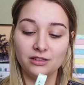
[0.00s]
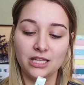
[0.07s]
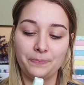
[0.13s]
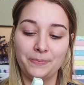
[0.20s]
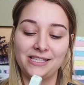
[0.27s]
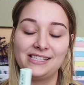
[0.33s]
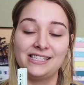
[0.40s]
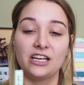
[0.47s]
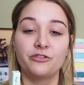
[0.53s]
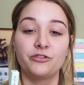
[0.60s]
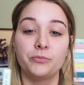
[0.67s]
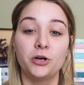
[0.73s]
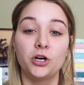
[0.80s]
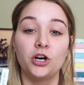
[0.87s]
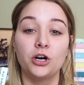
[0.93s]
lippy stick
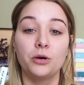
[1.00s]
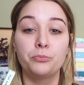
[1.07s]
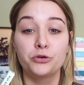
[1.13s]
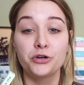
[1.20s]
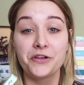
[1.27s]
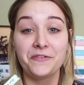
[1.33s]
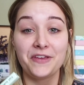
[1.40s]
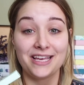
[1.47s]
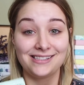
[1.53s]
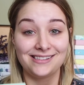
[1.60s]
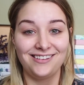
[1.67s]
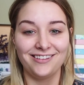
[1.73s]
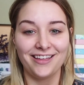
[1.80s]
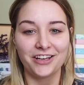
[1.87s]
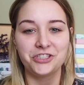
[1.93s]
from her previous
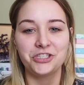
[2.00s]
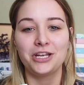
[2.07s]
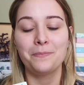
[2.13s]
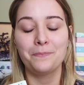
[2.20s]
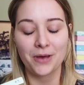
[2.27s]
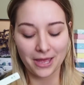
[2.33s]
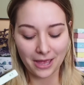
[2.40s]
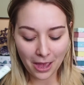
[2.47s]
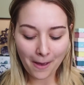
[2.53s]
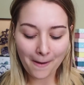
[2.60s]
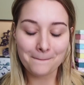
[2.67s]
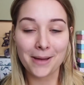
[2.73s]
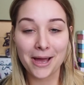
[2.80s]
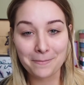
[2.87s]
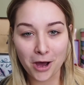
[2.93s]
collection. But
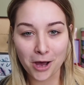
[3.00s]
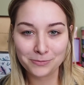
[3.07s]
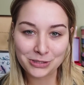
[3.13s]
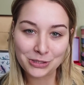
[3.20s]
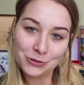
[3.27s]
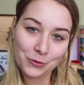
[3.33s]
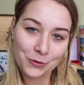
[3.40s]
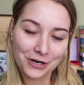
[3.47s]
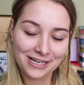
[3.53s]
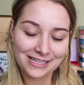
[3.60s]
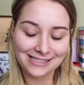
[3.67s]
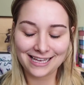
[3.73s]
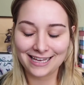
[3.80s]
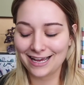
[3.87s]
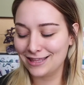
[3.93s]
my mom's a Taurus,
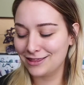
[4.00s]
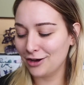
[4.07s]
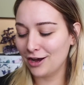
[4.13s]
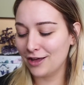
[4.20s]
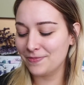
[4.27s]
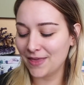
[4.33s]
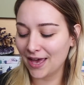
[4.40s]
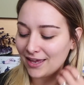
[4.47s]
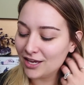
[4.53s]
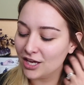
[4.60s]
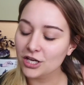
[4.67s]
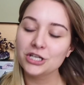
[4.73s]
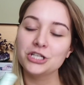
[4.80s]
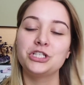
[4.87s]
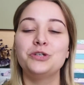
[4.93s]
and I thought that
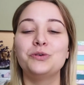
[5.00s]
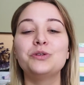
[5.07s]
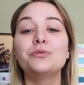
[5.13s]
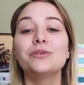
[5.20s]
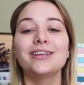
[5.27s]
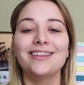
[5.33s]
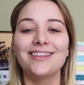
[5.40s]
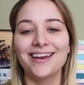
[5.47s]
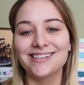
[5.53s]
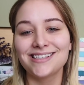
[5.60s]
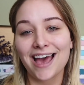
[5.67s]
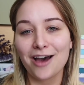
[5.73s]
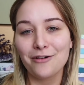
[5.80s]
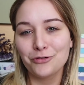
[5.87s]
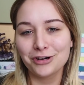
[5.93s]
she would really like to
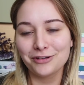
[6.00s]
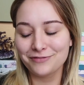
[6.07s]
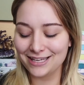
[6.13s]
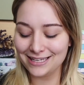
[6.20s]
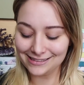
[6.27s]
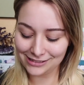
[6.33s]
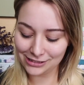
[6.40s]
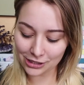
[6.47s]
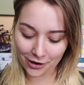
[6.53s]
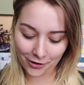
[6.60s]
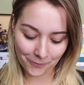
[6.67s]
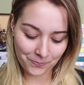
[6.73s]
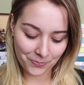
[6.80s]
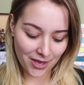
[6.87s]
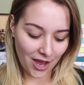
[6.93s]
have one of these.
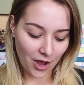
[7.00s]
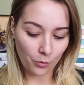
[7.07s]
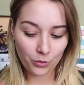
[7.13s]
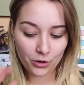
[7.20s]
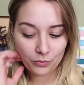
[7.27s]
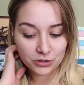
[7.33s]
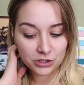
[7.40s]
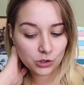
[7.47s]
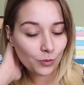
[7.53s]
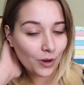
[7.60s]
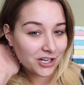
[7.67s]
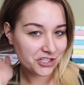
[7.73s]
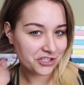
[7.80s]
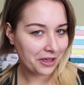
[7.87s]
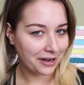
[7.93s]
So we will
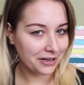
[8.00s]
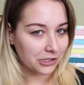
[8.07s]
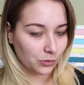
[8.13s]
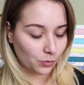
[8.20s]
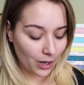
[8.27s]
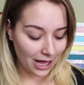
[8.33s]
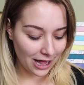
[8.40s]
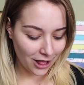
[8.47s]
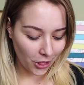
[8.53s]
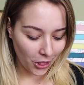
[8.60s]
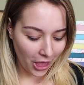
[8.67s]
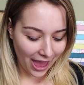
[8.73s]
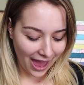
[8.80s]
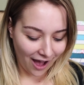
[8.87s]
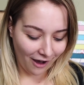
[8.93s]
swatch that as well.
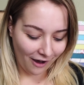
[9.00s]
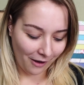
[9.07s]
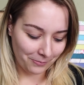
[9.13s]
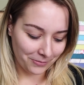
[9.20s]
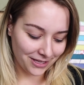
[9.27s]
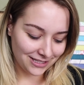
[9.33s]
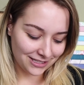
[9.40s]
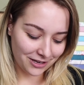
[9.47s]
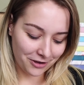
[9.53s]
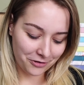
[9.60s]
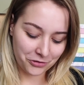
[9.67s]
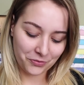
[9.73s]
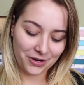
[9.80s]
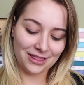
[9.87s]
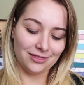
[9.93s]
Let's go
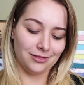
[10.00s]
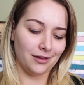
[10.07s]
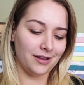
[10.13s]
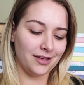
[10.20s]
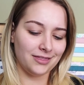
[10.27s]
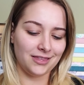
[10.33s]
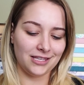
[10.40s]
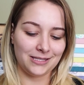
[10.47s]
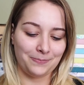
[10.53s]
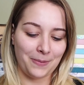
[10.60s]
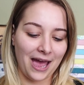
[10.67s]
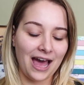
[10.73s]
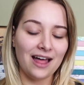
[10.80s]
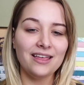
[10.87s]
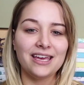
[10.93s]
through and look at this
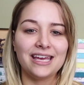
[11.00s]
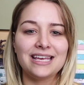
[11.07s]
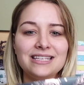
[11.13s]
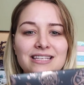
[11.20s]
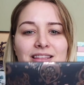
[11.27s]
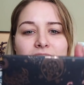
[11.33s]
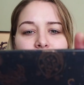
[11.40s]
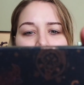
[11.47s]
palette. Isn't